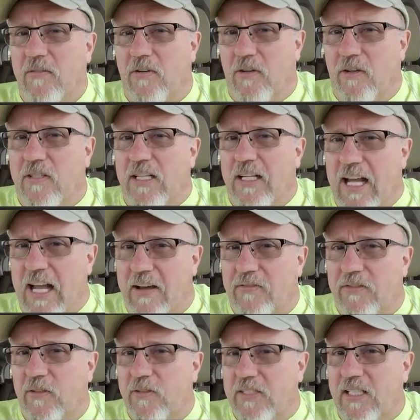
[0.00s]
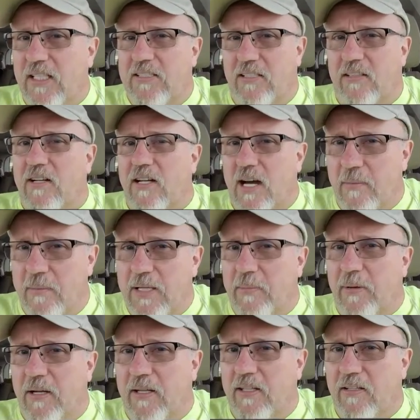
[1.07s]
for looking after those things that are
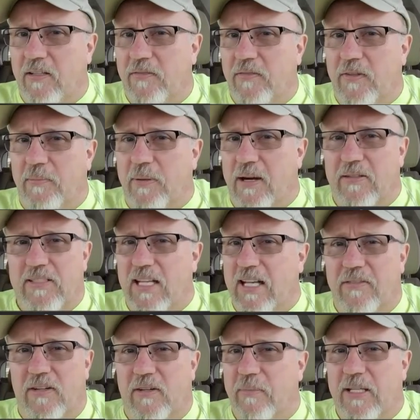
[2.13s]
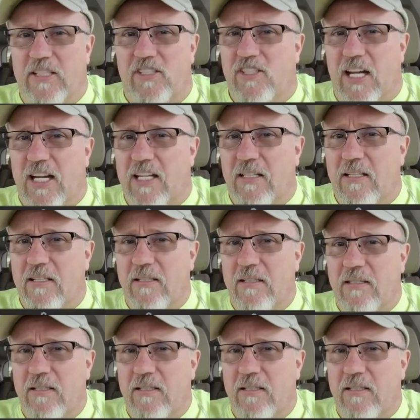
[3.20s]
coming upon the earth, for the powers of heaven are being shaken?